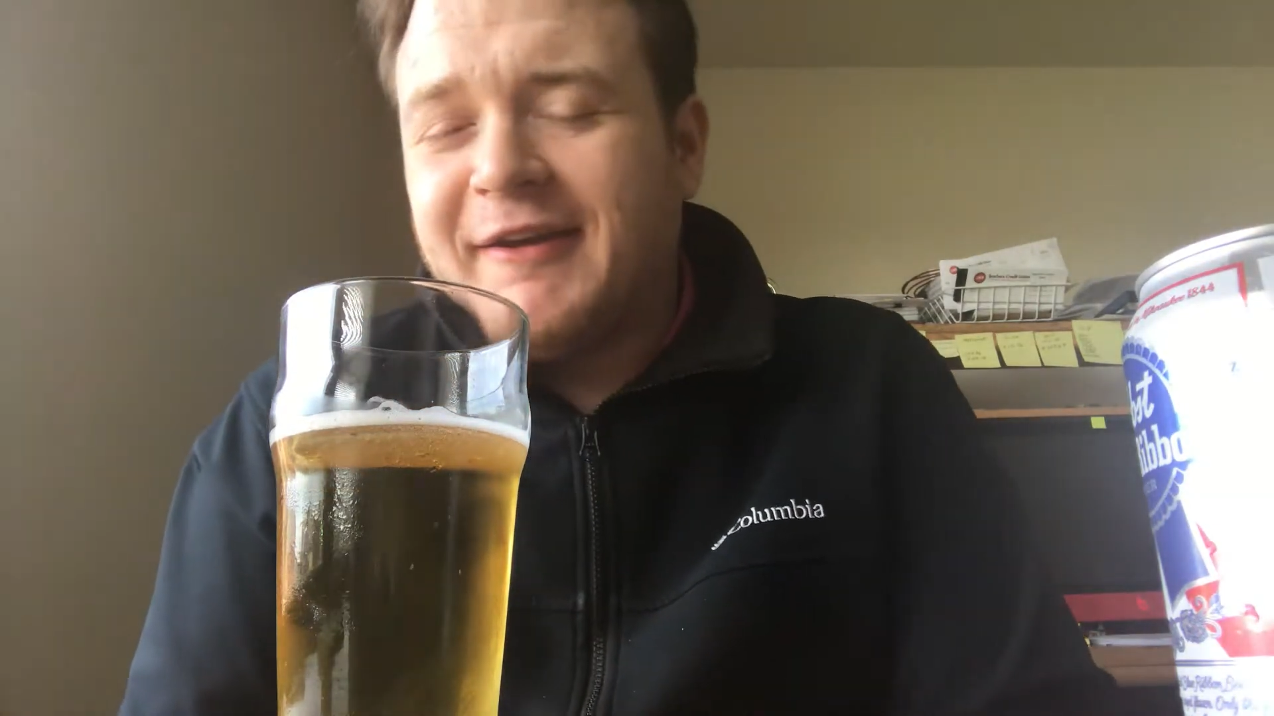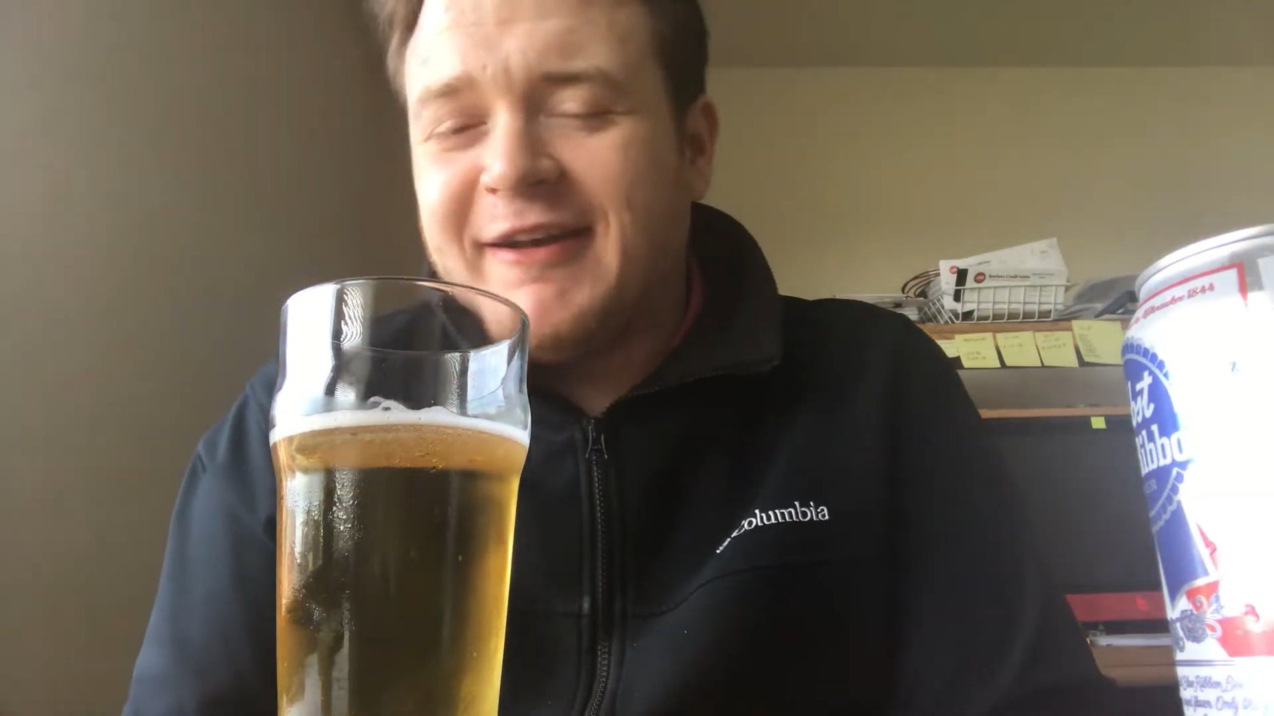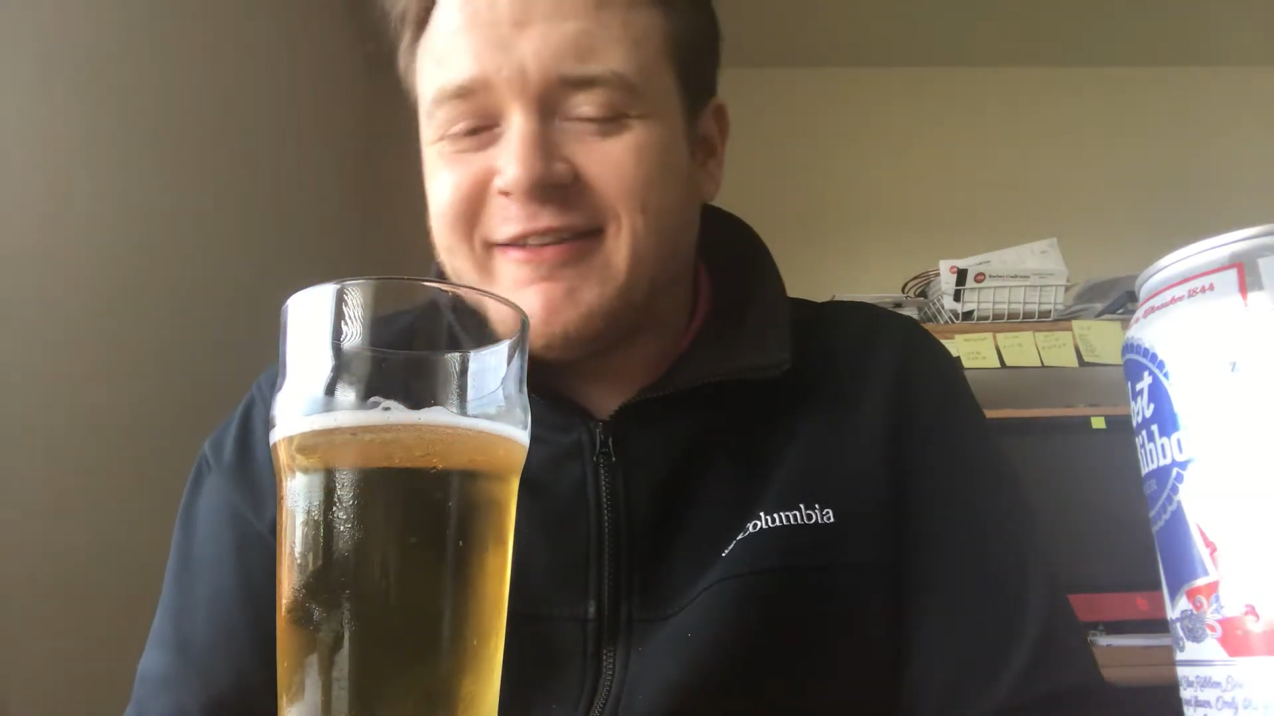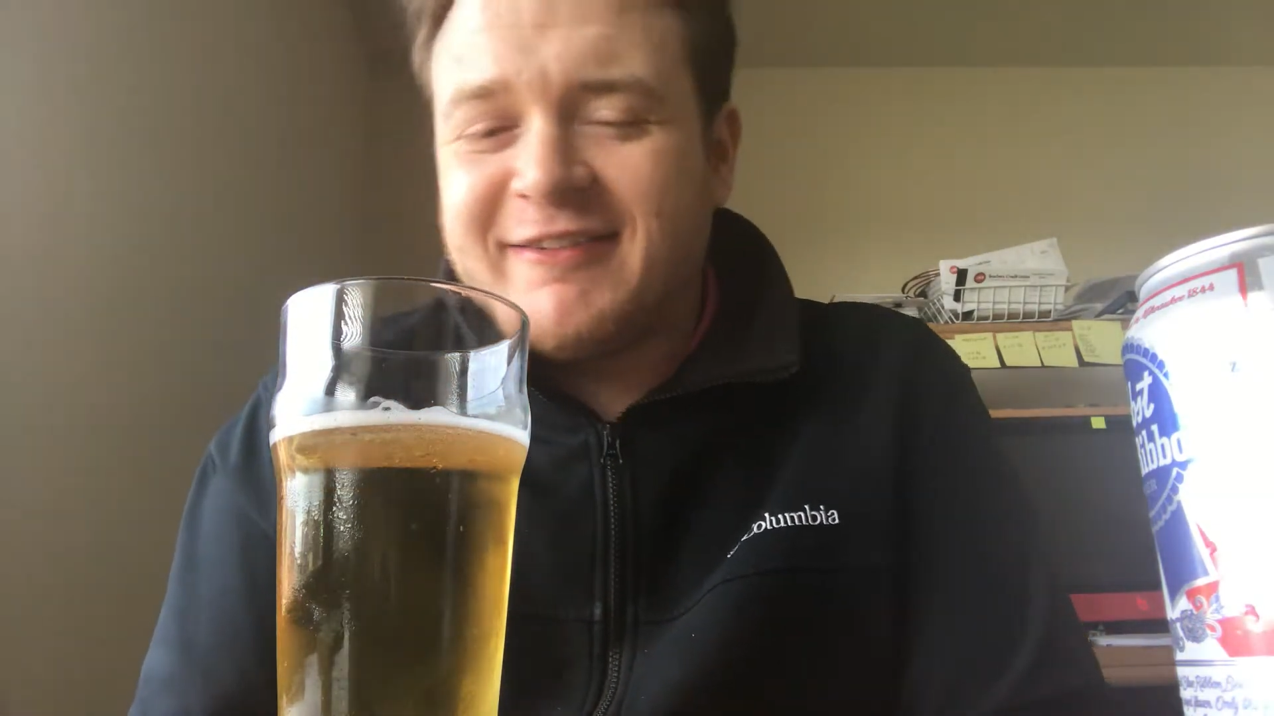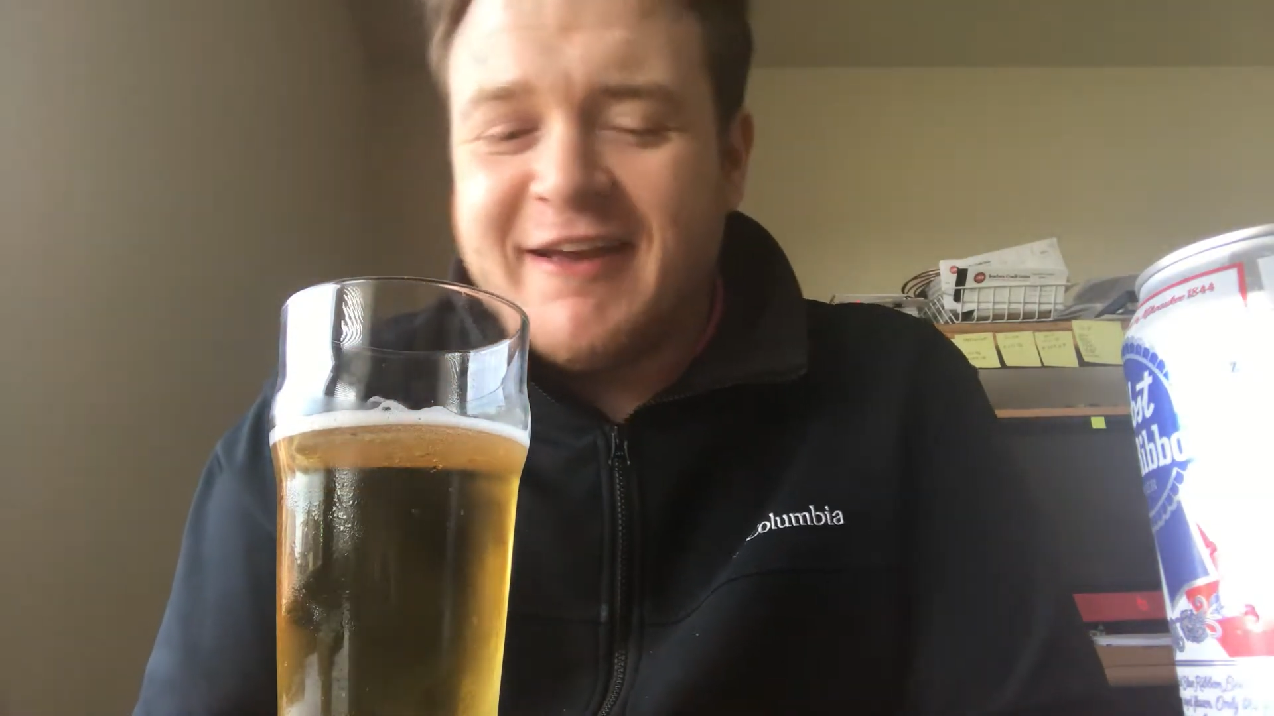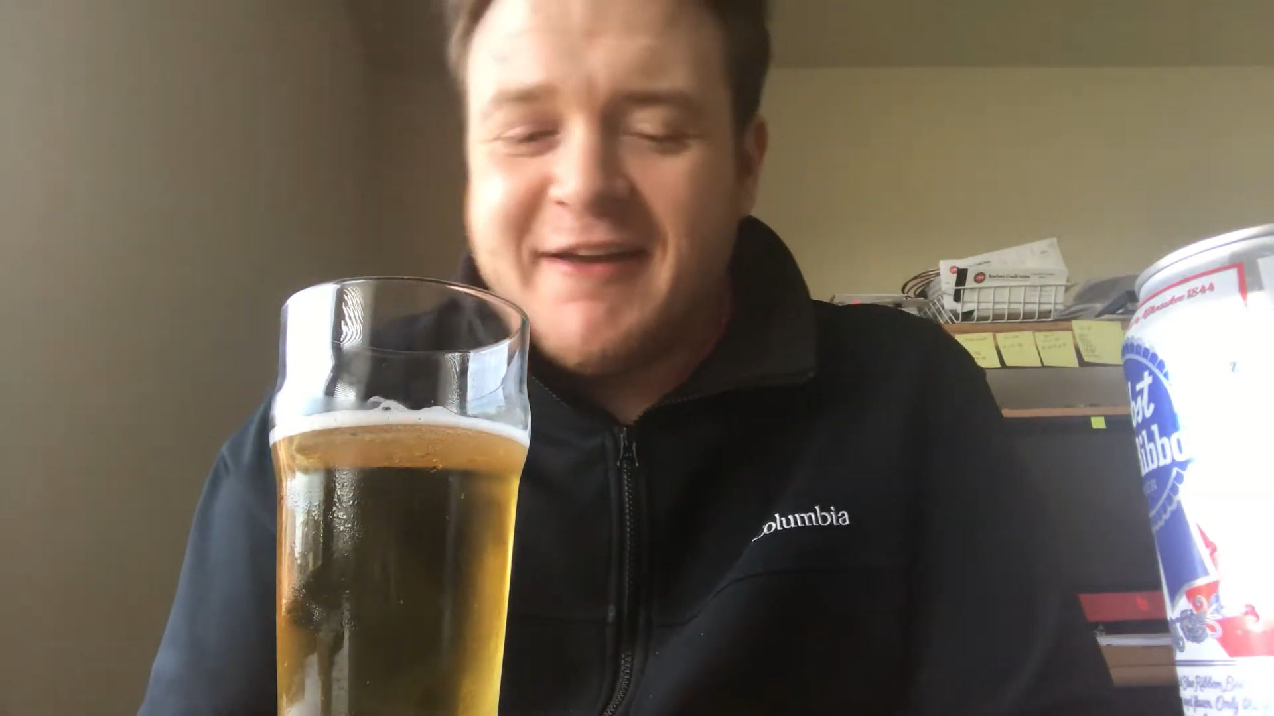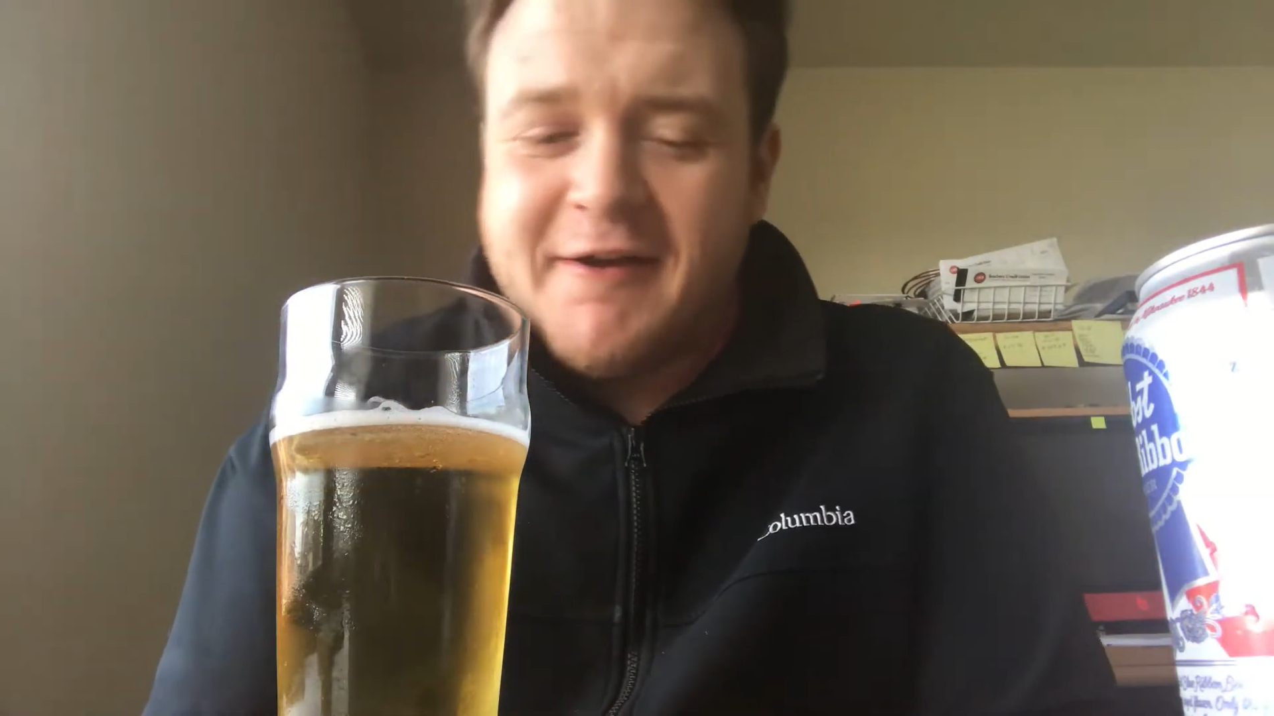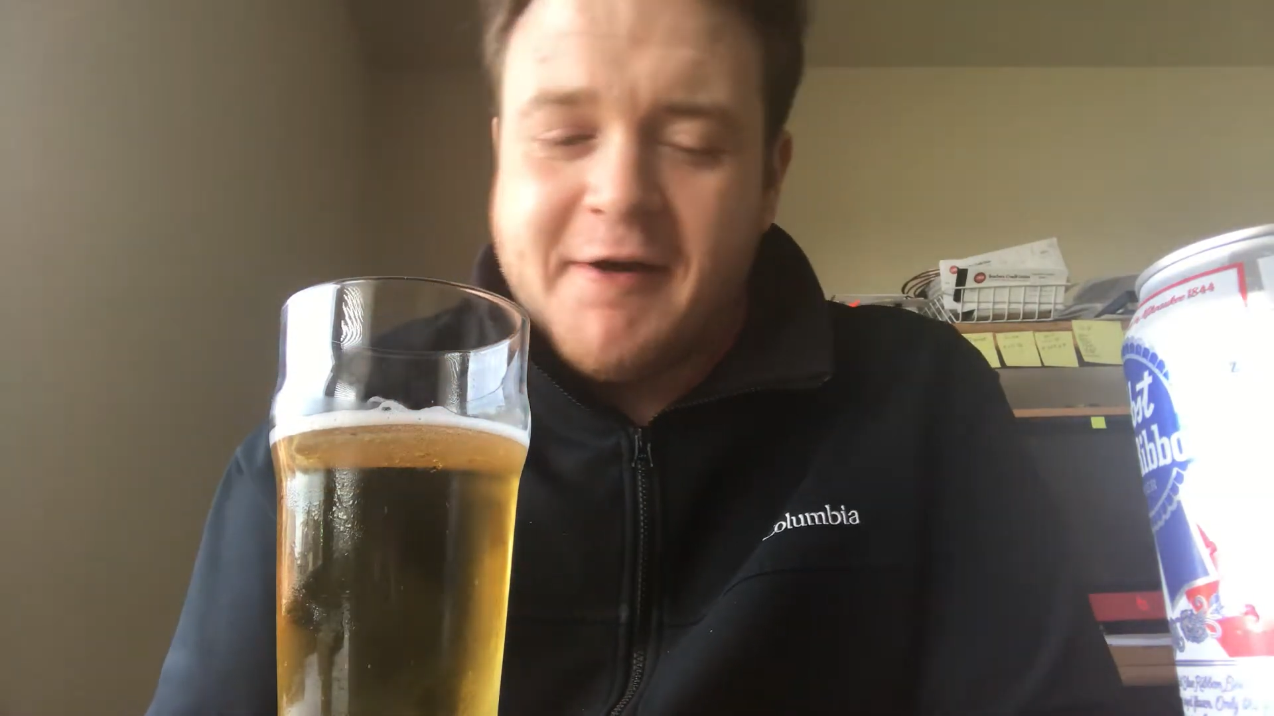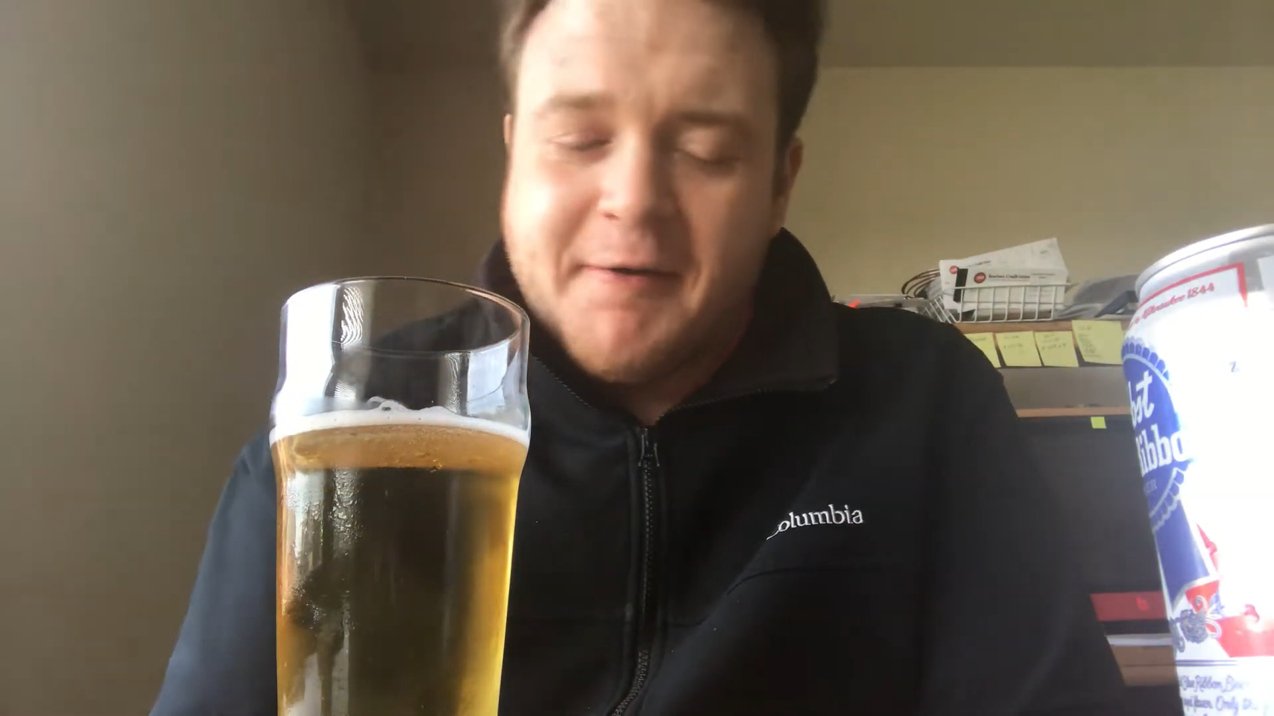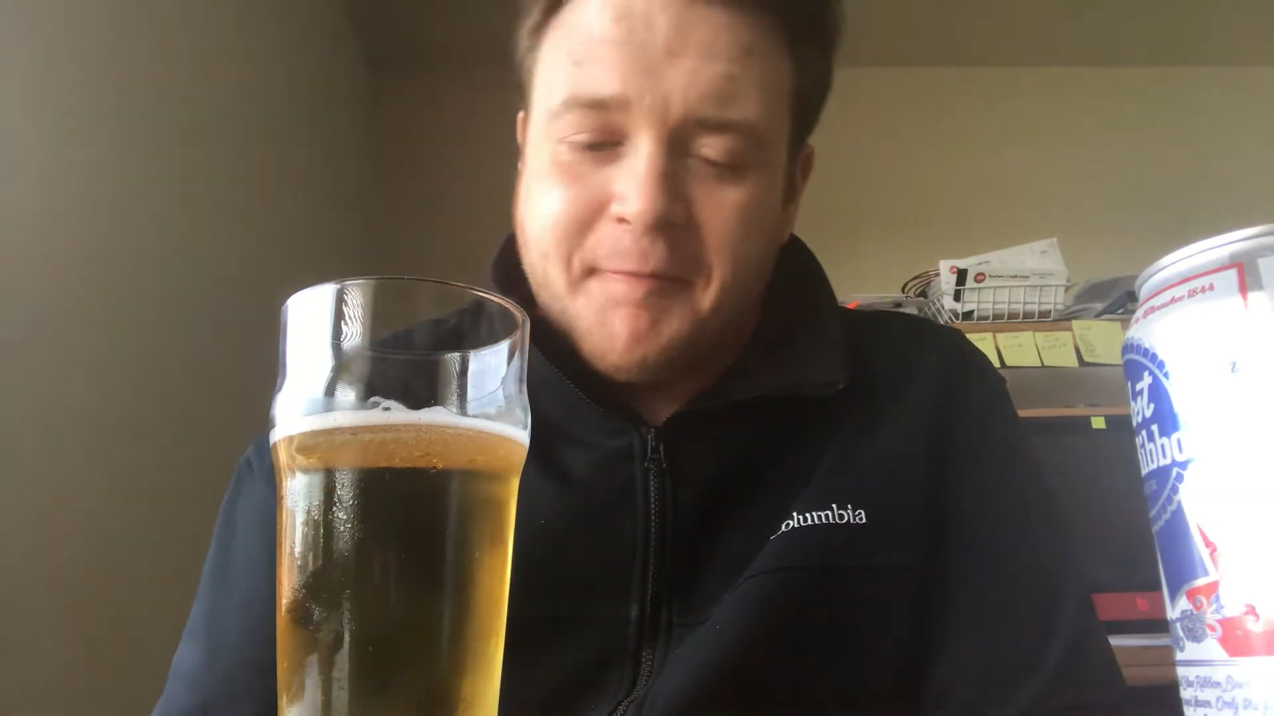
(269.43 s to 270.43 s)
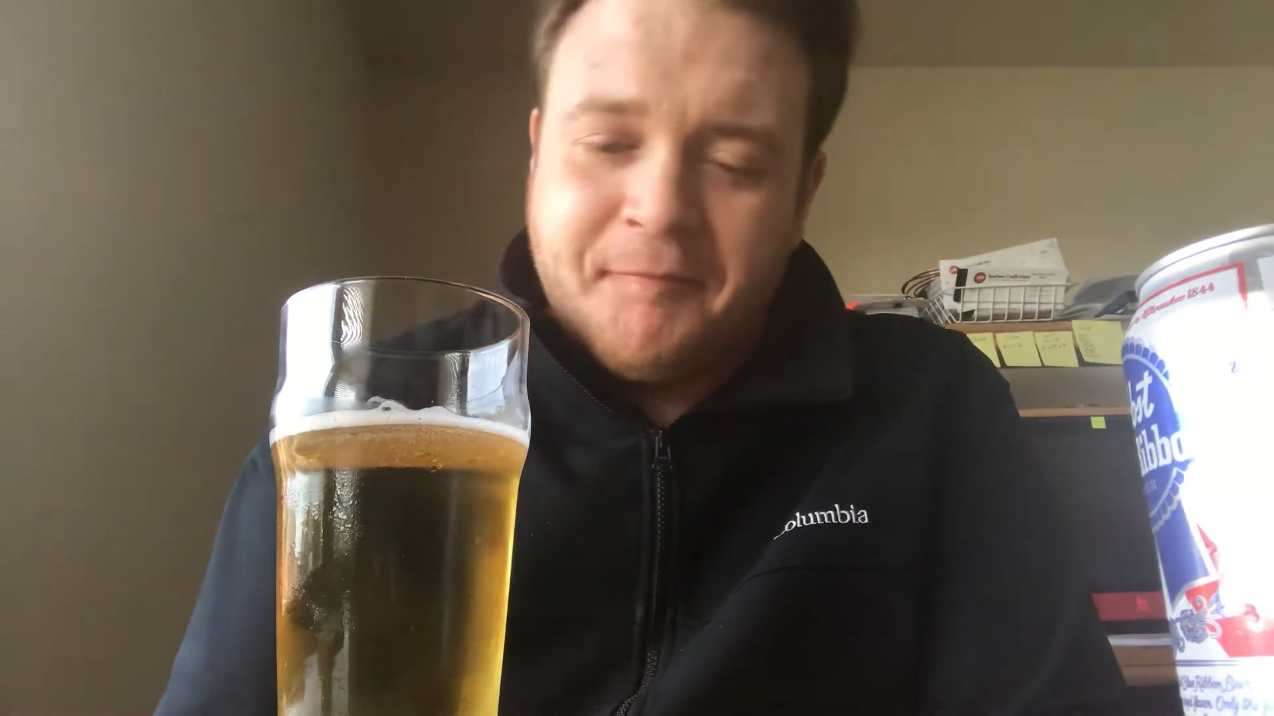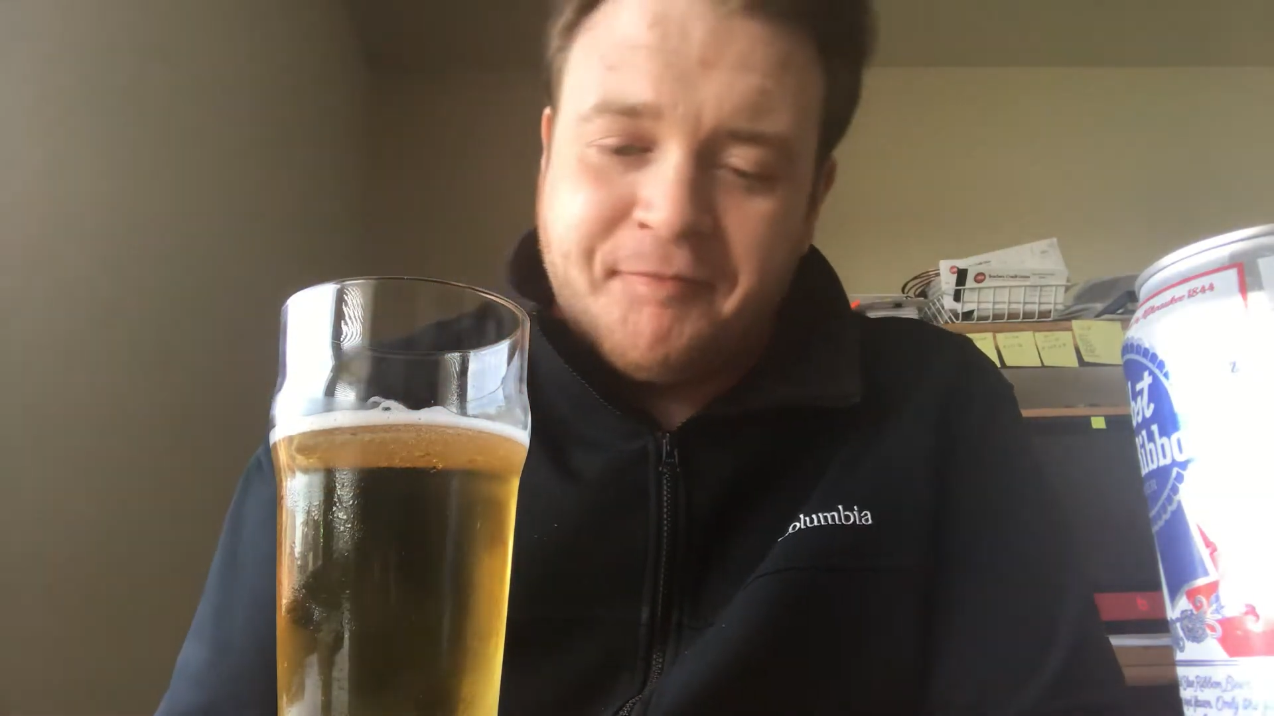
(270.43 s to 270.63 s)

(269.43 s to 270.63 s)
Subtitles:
It's I